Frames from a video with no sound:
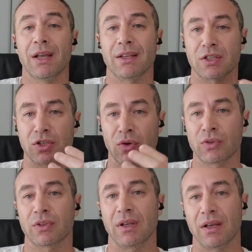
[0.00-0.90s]
There's not
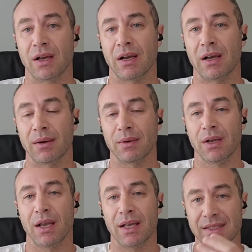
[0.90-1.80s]
uh,
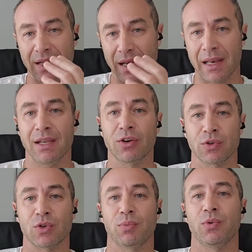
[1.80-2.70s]
it's illegal
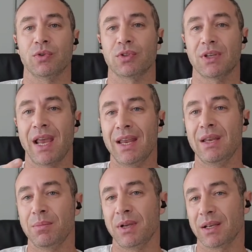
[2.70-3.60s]
to put any
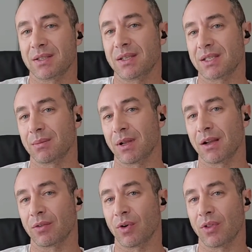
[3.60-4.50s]
bigger system than
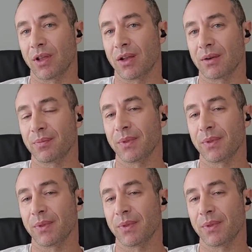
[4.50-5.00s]
I've got there.